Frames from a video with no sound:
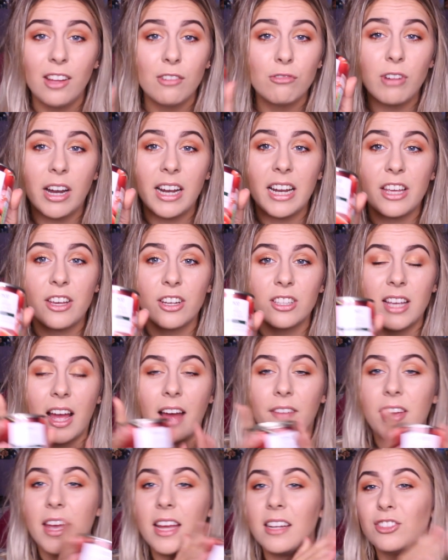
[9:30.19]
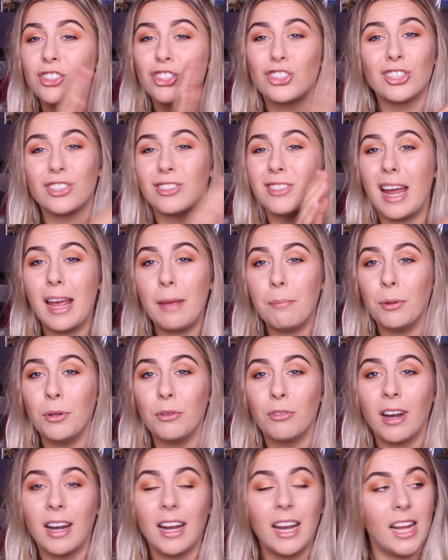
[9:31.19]
Really good to have in, just a
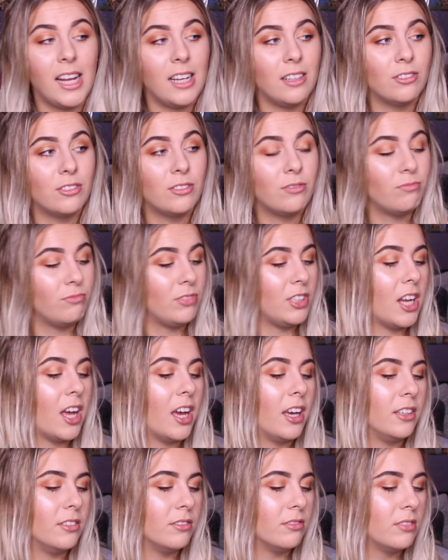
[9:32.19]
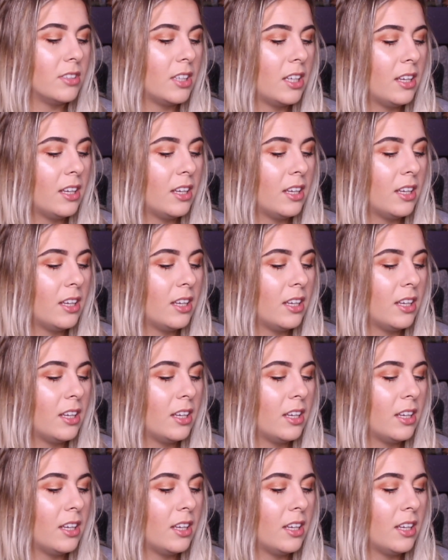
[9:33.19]
staple really, you know.